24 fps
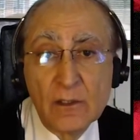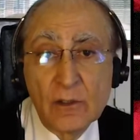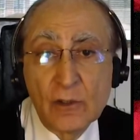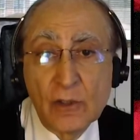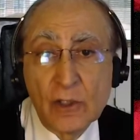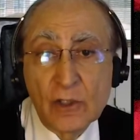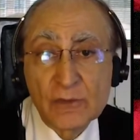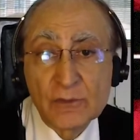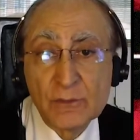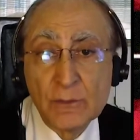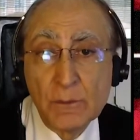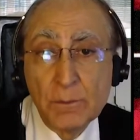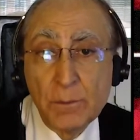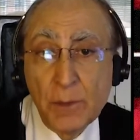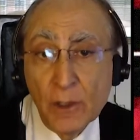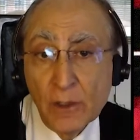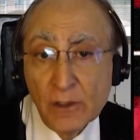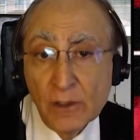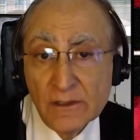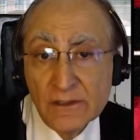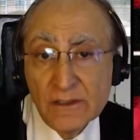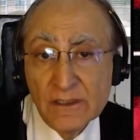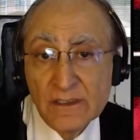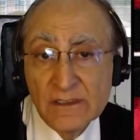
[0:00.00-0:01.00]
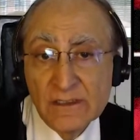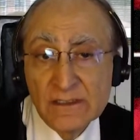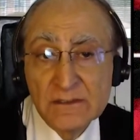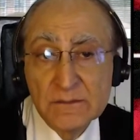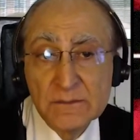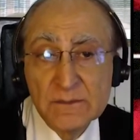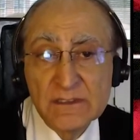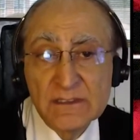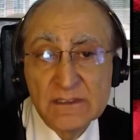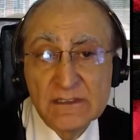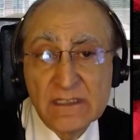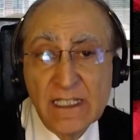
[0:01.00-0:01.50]

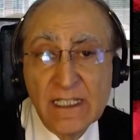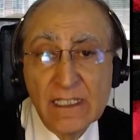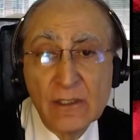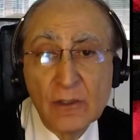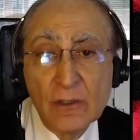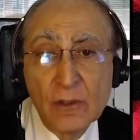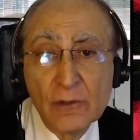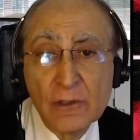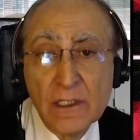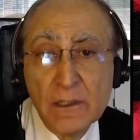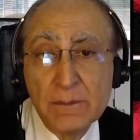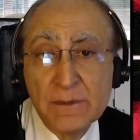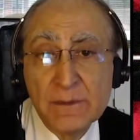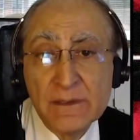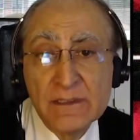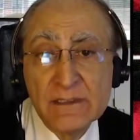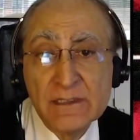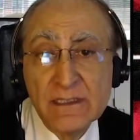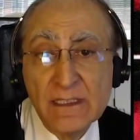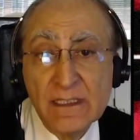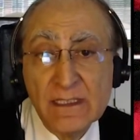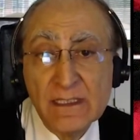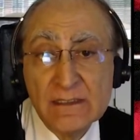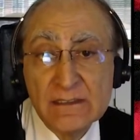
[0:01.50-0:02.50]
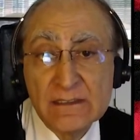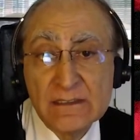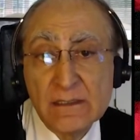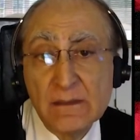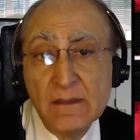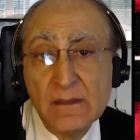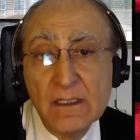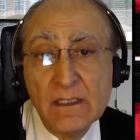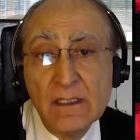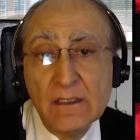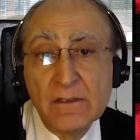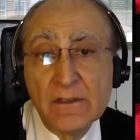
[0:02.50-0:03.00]
Cosmopolitanism's take on liberty is
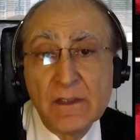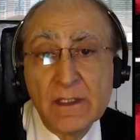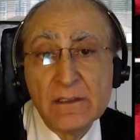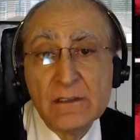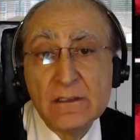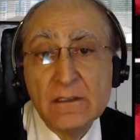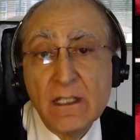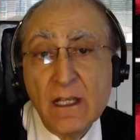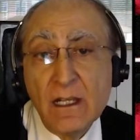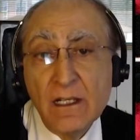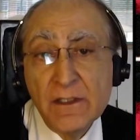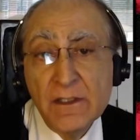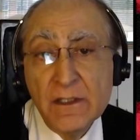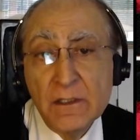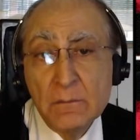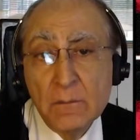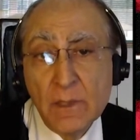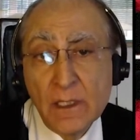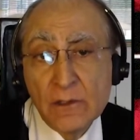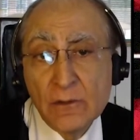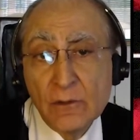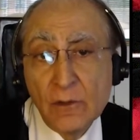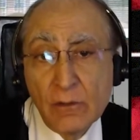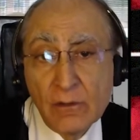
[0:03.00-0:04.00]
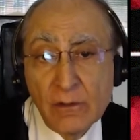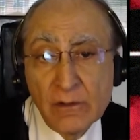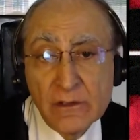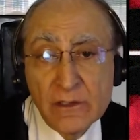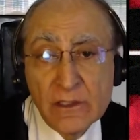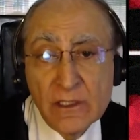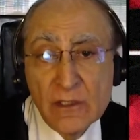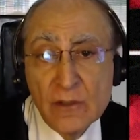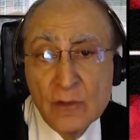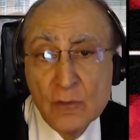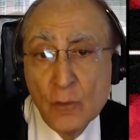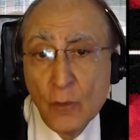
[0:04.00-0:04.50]
that neither
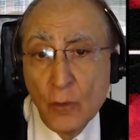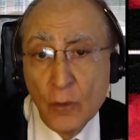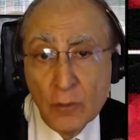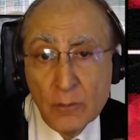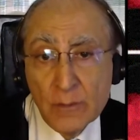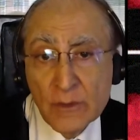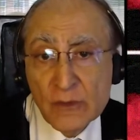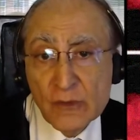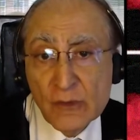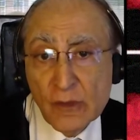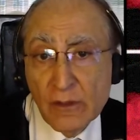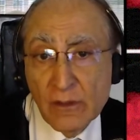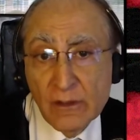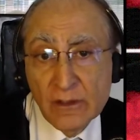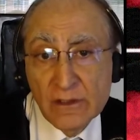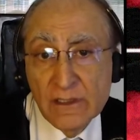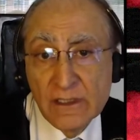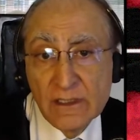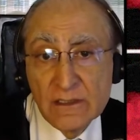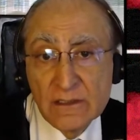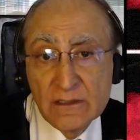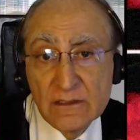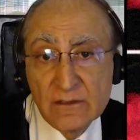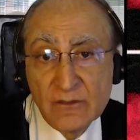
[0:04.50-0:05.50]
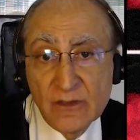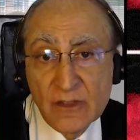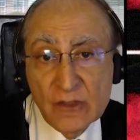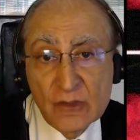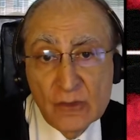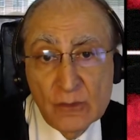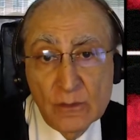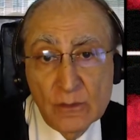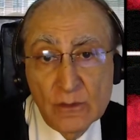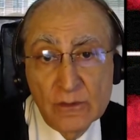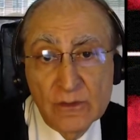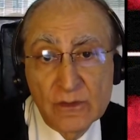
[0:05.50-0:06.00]
minority nor majority
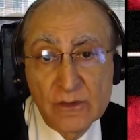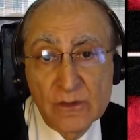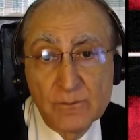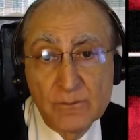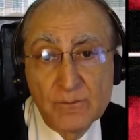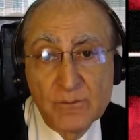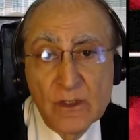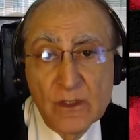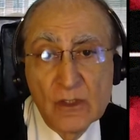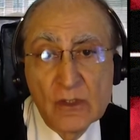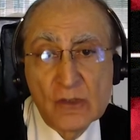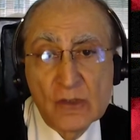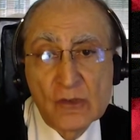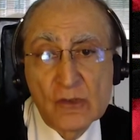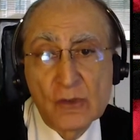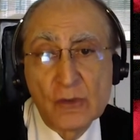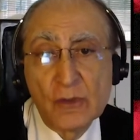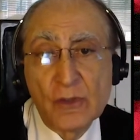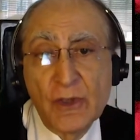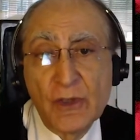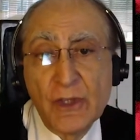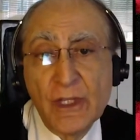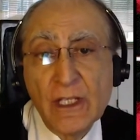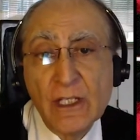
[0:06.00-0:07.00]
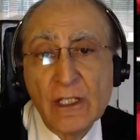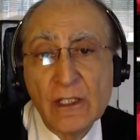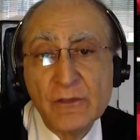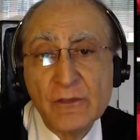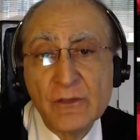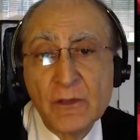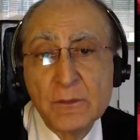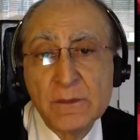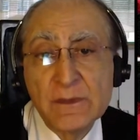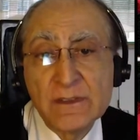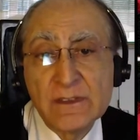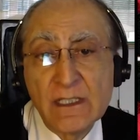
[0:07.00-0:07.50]
individuals should think
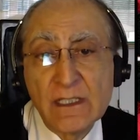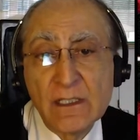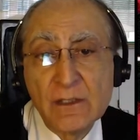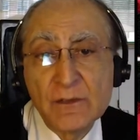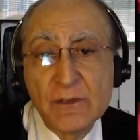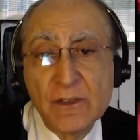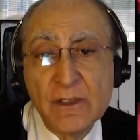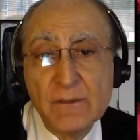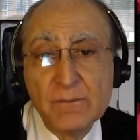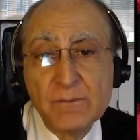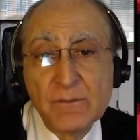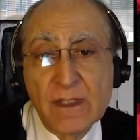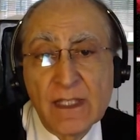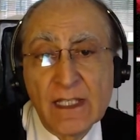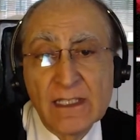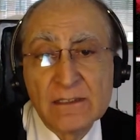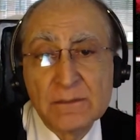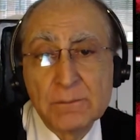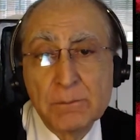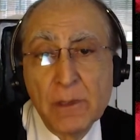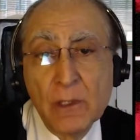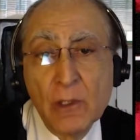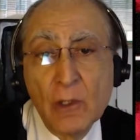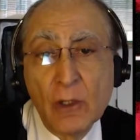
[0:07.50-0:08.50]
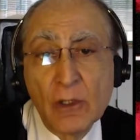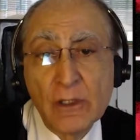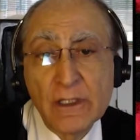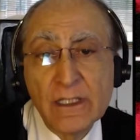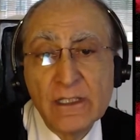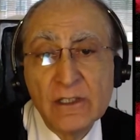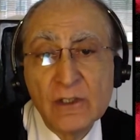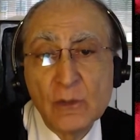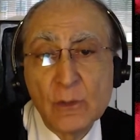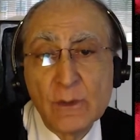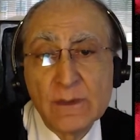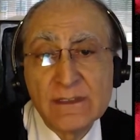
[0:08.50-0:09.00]
of themselves as
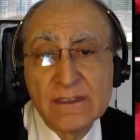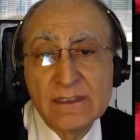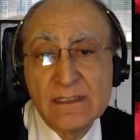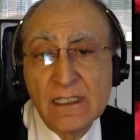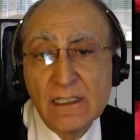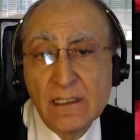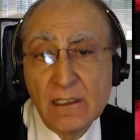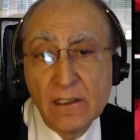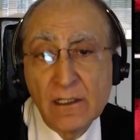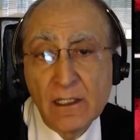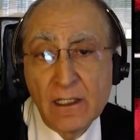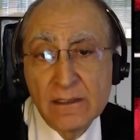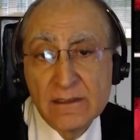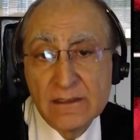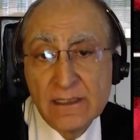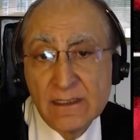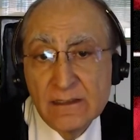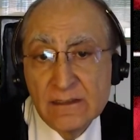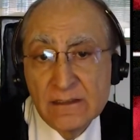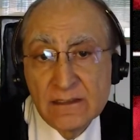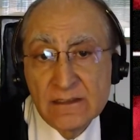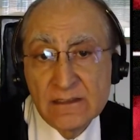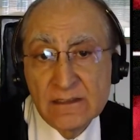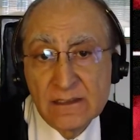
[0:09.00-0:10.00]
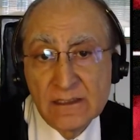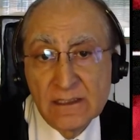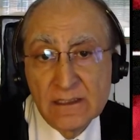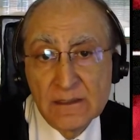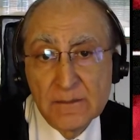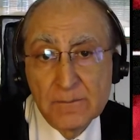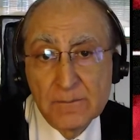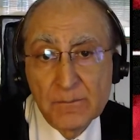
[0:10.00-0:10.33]
belonging to a single identity,